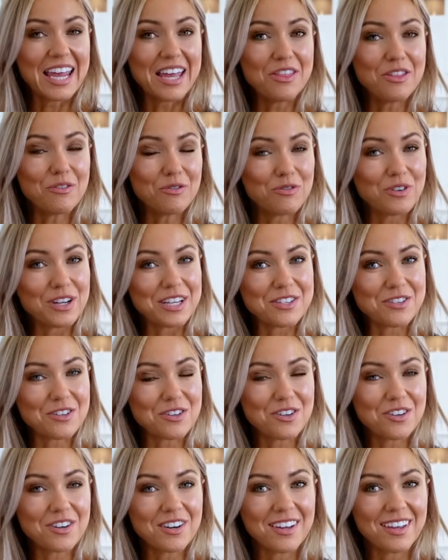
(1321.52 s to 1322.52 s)
In the
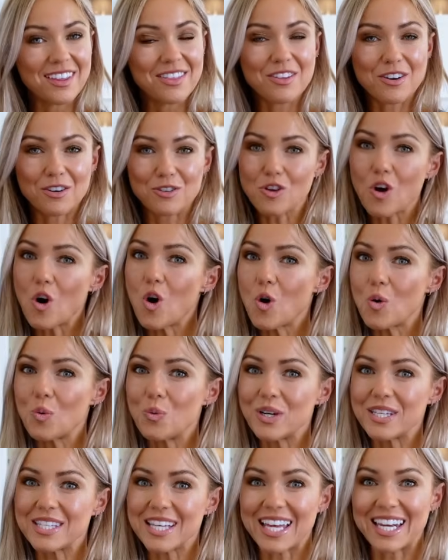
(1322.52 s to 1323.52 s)
freezer, there's always